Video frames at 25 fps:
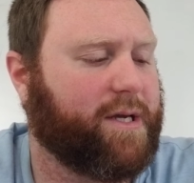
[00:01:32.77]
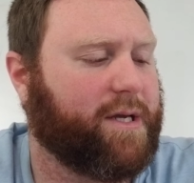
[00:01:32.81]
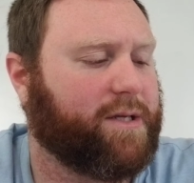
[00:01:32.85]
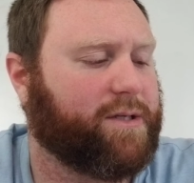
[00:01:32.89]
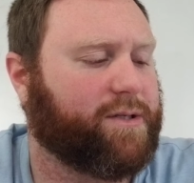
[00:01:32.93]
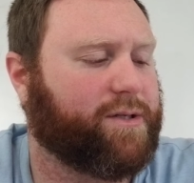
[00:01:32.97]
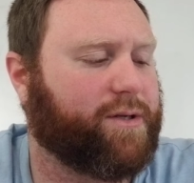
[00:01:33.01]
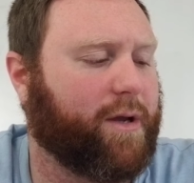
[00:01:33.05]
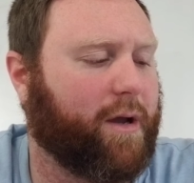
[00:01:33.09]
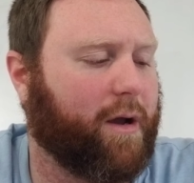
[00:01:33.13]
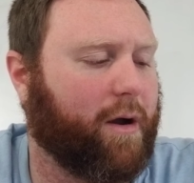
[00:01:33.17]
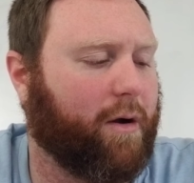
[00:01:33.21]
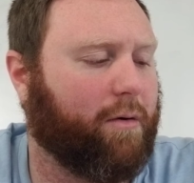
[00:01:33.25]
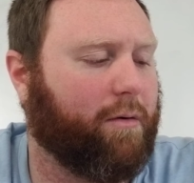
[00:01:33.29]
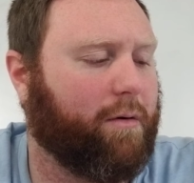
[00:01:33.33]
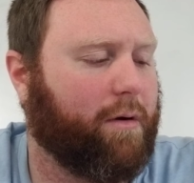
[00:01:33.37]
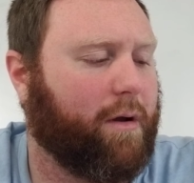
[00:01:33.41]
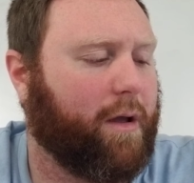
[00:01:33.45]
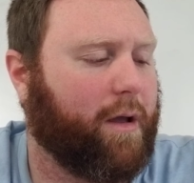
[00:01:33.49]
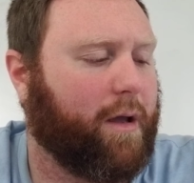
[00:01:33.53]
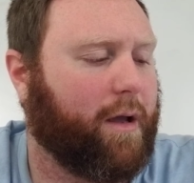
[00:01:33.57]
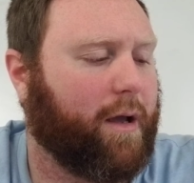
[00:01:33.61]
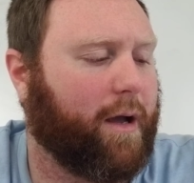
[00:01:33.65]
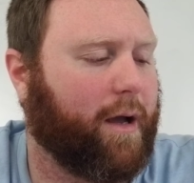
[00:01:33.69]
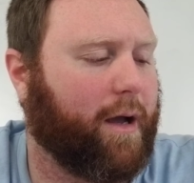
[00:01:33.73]
So
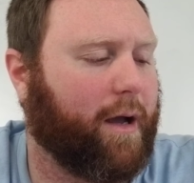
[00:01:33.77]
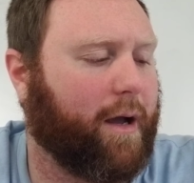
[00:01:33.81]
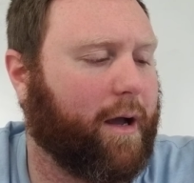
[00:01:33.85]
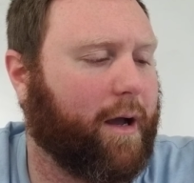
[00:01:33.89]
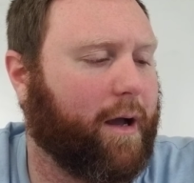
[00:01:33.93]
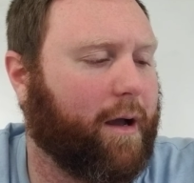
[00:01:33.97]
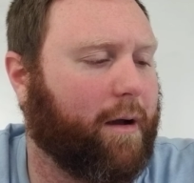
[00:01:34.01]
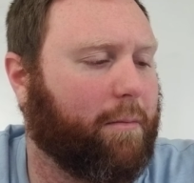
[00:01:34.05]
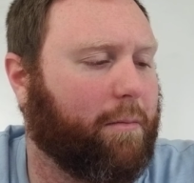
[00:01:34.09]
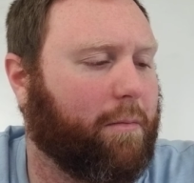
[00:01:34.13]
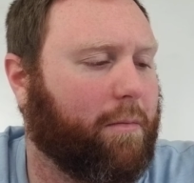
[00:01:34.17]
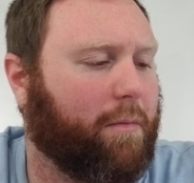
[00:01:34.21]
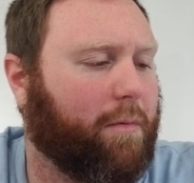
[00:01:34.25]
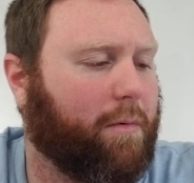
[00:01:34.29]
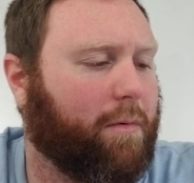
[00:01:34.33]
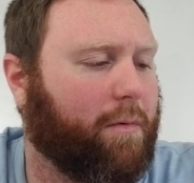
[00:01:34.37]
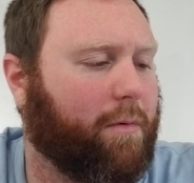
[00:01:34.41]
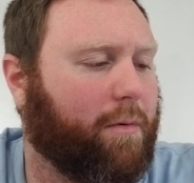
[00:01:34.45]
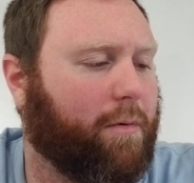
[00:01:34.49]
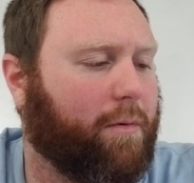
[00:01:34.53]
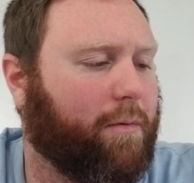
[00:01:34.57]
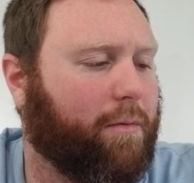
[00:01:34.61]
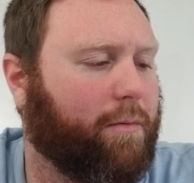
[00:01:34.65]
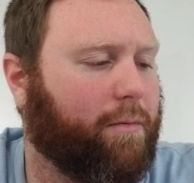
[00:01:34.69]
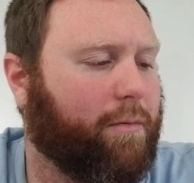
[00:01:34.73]

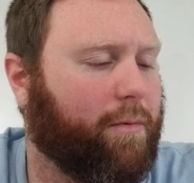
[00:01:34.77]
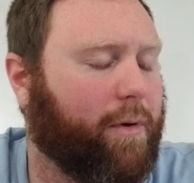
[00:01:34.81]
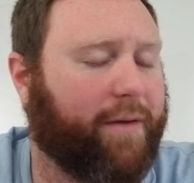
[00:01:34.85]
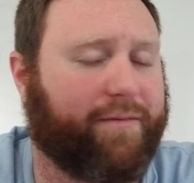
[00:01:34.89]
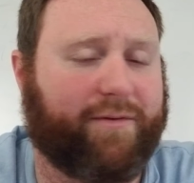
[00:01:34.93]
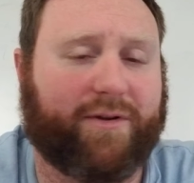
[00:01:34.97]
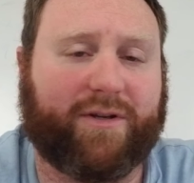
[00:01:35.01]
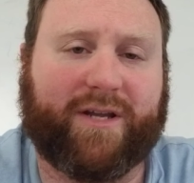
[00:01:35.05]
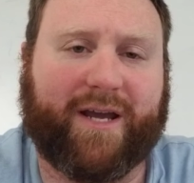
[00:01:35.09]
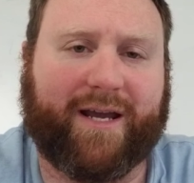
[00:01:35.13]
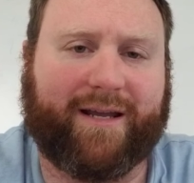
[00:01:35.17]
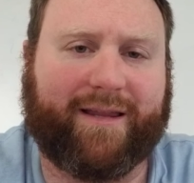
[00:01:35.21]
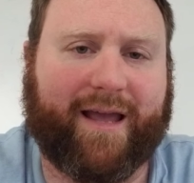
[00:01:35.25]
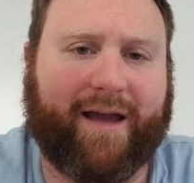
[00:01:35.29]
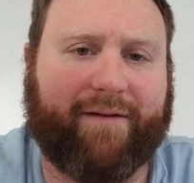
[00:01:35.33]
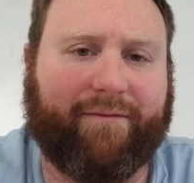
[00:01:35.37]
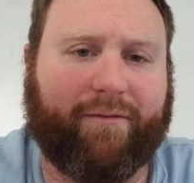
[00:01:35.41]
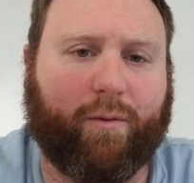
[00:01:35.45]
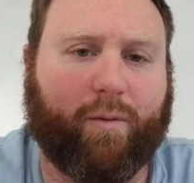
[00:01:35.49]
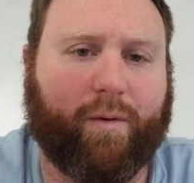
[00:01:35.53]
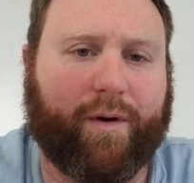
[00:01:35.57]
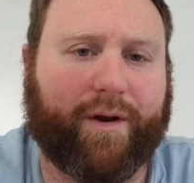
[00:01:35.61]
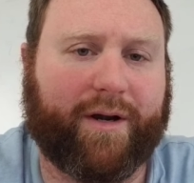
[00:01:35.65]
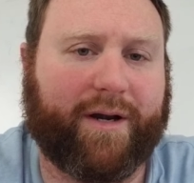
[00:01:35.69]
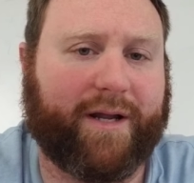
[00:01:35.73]
we'll have to take that for
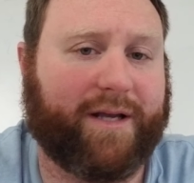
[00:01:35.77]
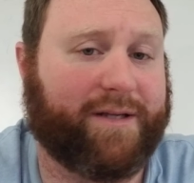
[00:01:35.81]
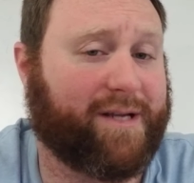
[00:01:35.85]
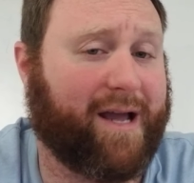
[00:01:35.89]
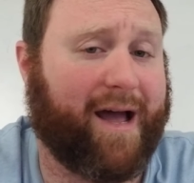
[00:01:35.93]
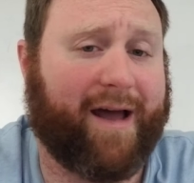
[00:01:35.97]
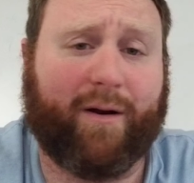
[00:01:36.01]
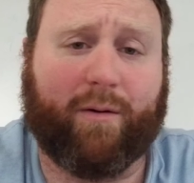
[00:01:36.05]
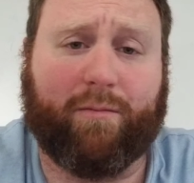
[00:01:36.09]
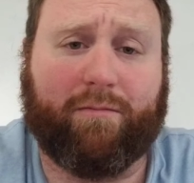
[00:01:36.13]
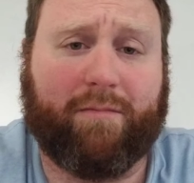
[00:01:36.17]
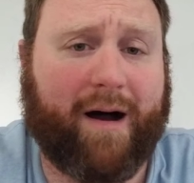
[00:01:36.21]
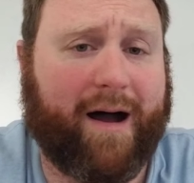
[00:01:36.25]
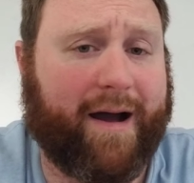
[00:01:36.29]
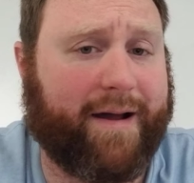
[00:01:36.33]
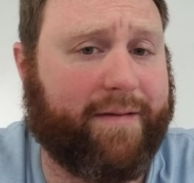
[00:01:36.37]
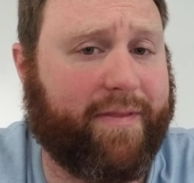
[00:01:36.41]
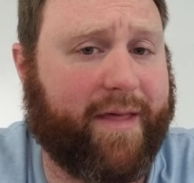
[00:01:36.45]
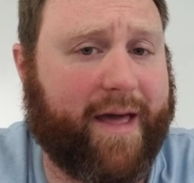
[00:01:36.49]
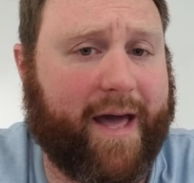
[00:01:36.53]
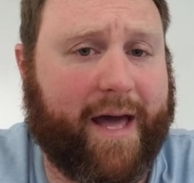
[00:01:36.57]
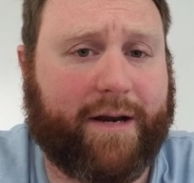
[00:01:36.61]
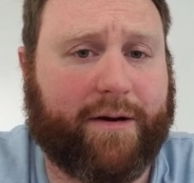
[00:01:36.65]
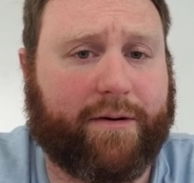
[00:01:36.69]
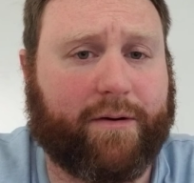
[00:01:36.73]
what it is. I don't
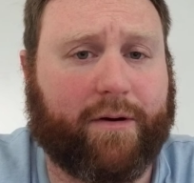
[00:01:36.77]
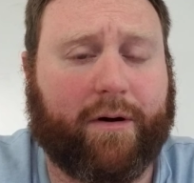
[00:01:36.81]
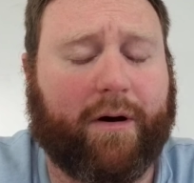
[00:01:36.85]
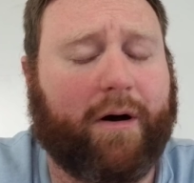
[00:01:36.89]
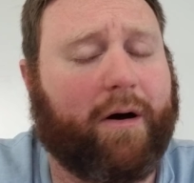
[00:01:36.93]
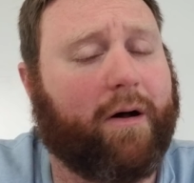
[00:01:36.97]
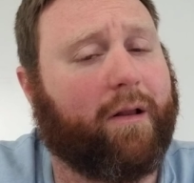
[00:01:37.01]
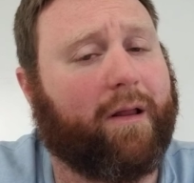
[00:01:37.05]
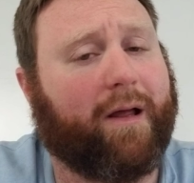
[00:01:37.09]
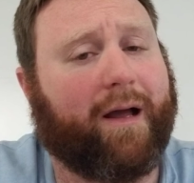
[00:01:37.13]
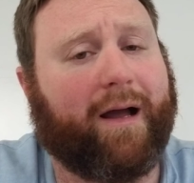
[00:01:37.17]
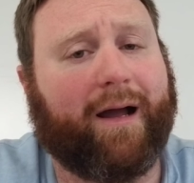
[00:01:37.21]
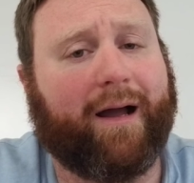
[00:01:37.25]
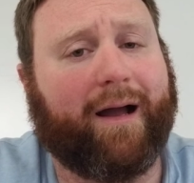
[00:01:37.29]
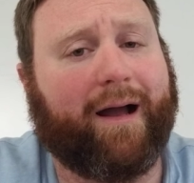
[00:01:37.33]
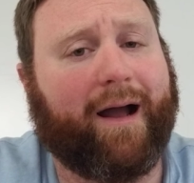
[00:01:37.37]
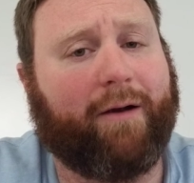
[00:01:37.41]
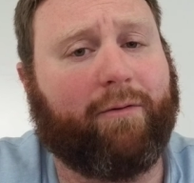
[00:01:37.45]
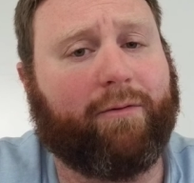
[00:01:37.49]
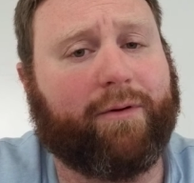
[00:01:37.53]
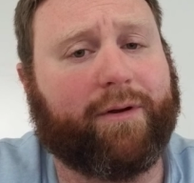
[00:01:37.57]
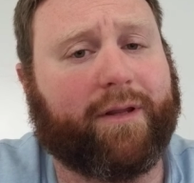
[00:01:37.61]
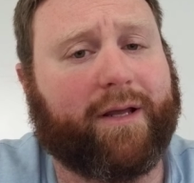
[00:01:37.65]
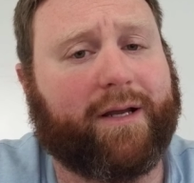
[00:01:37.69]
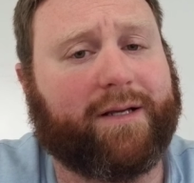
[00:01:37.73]
mind that at all. I
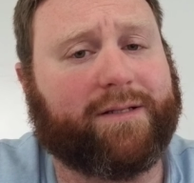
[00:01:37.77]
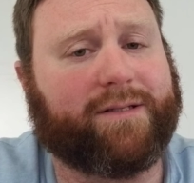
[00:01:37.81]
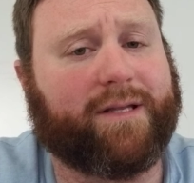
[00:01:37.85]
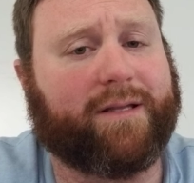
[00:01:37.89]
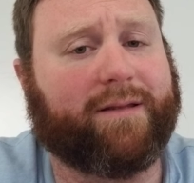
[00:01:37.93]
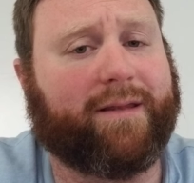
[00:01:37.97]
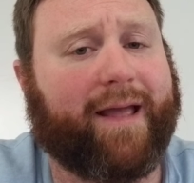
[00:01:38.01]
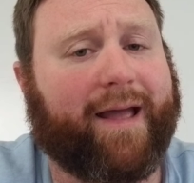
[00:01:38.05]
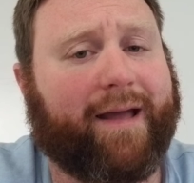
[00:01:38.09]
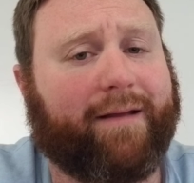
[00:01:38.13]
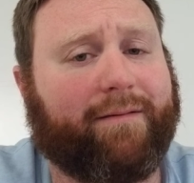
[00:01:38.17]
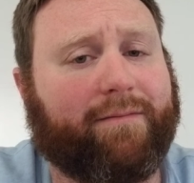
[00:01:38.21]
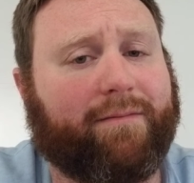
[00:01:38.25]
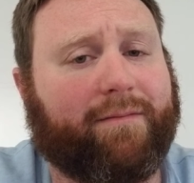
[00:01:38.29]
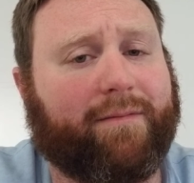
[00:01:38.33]
realize that